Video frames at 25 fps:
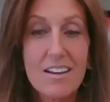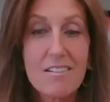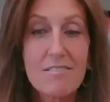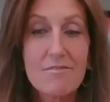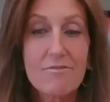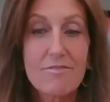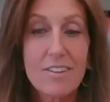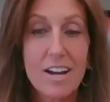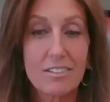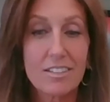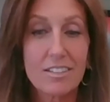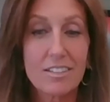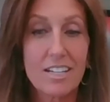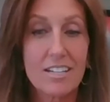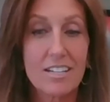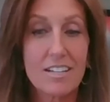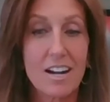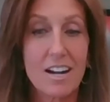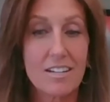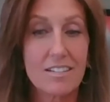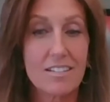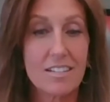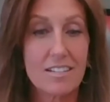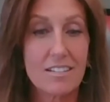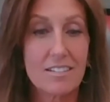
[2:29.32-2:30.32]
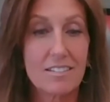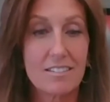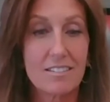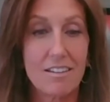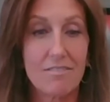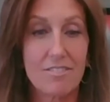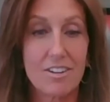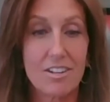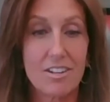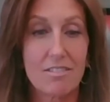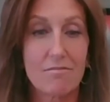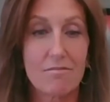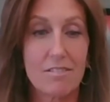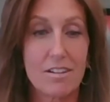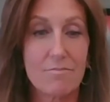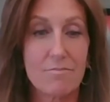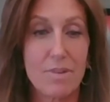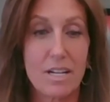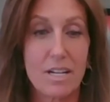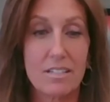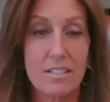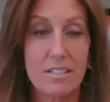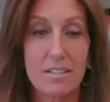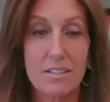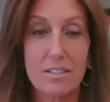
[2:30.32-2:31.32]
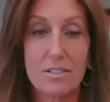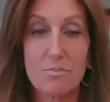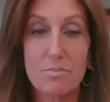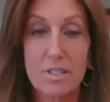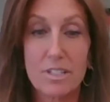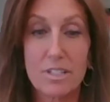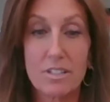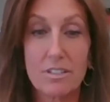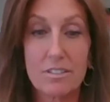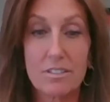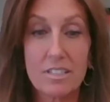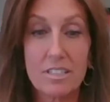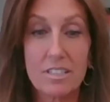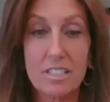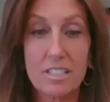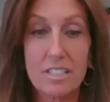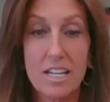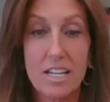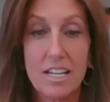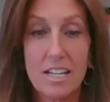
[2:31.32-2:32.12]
Founded in 1973 by Dennis Bearden,